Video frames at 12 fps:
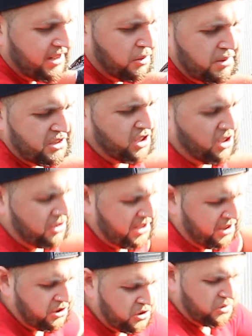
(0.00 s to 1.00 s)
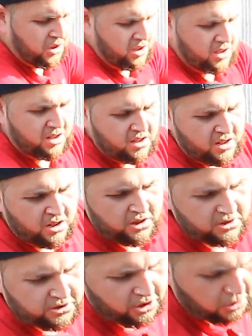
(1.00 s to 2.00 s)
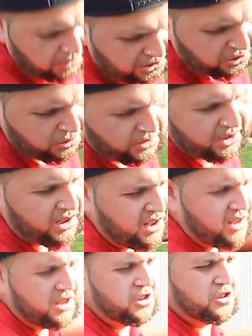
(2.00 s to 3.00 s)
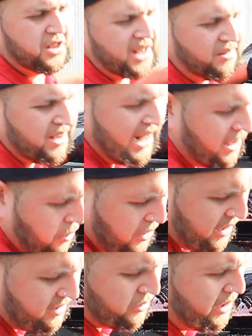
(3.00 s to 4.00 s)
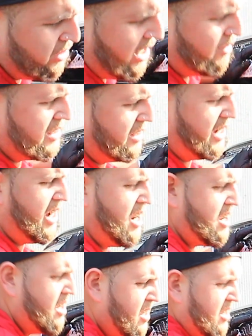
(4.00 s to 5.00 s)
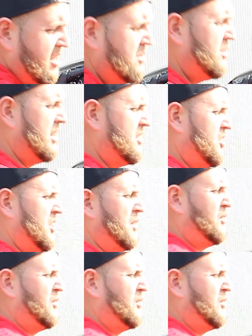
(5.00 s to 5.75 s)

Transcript: a little bit taller than usual, so we do usually have a ladder with us. We don't have it today. That's totally